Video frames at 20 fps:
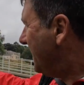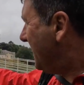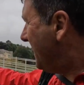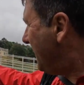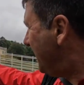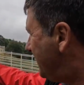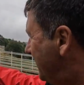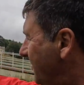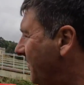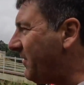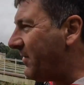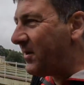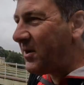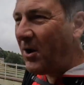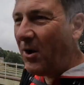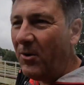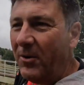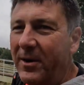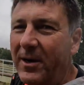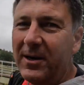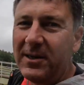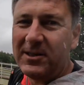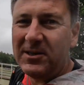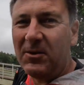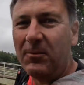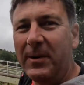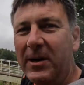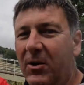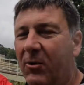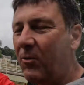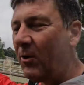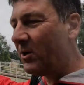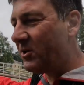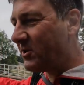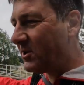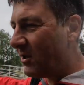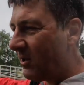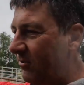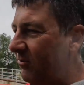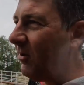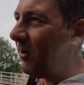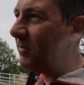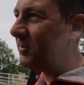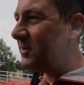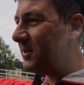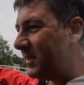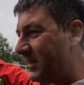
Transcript: This is the River Coquet, so we crossed at Thropton.